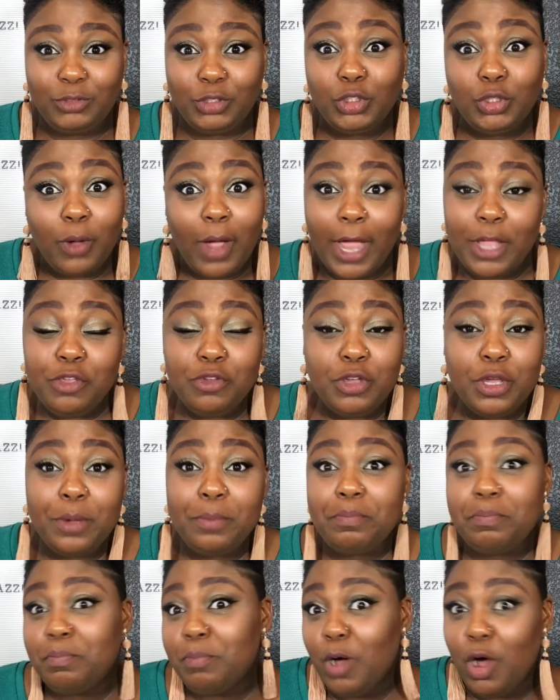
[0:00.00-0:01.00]
So how you
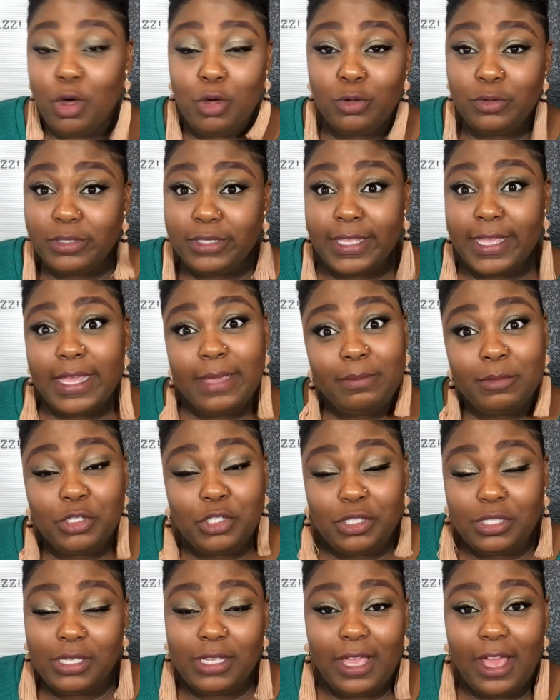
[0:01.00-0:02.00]
compose the
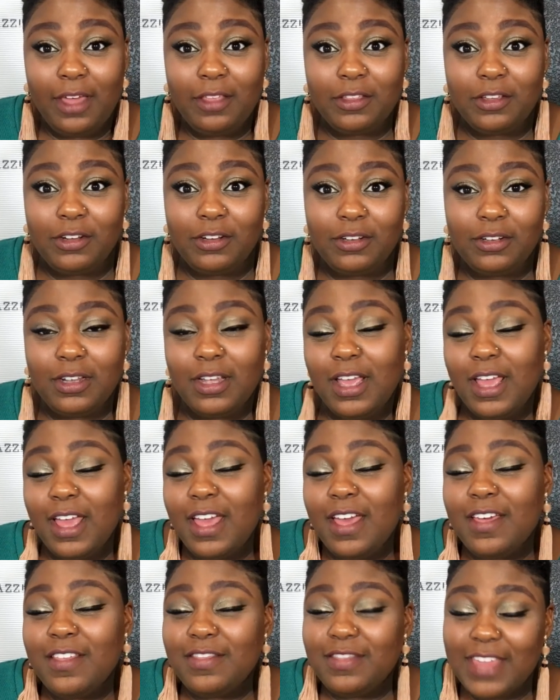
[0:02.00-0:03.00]
image together.
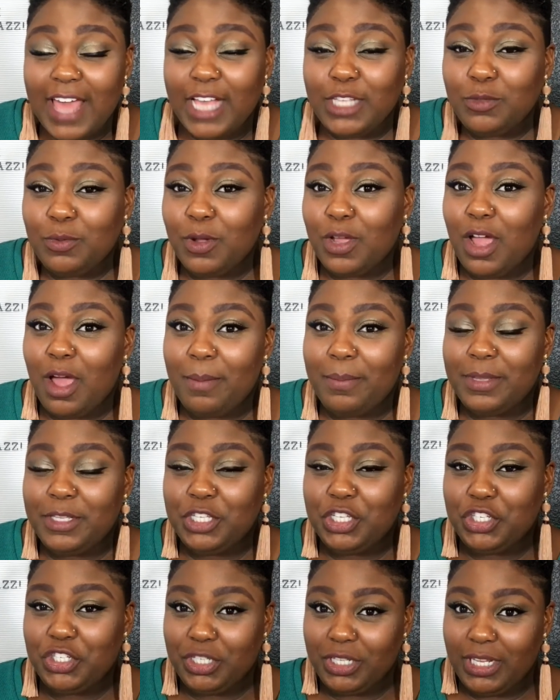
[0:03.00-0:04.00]
That's what
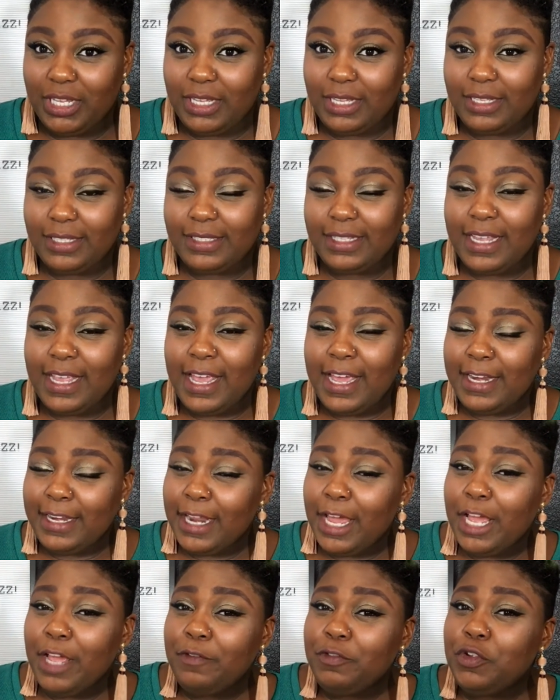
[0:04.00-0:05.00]
composition is.
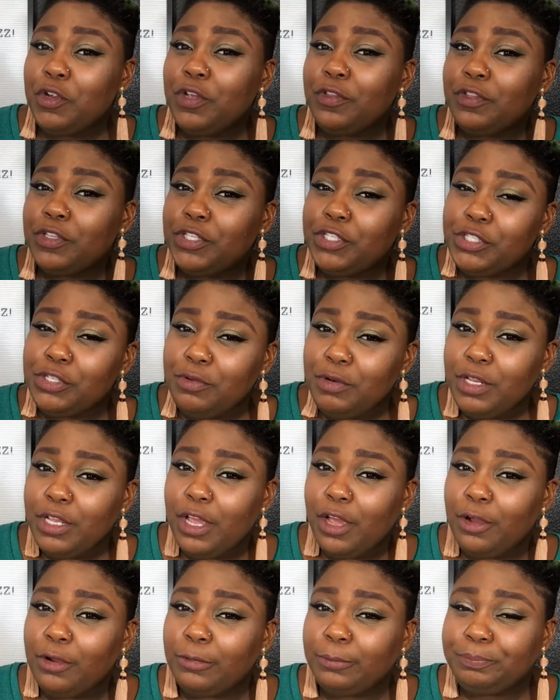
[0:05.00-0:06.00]
Now, if you're in the
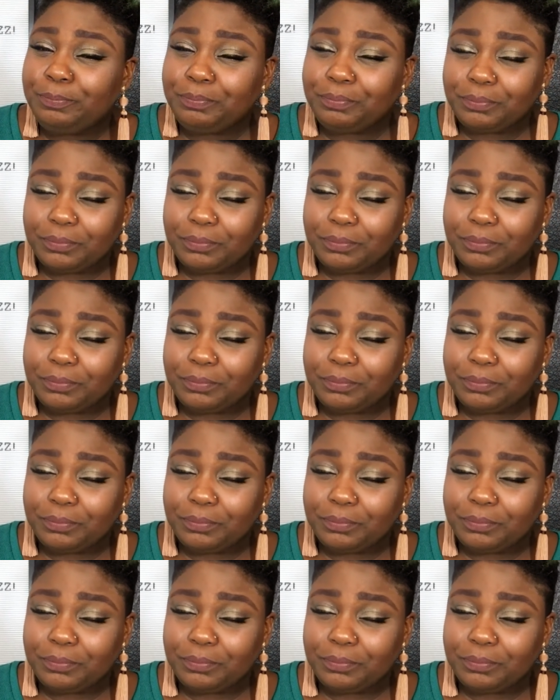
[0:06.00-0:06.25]
studio,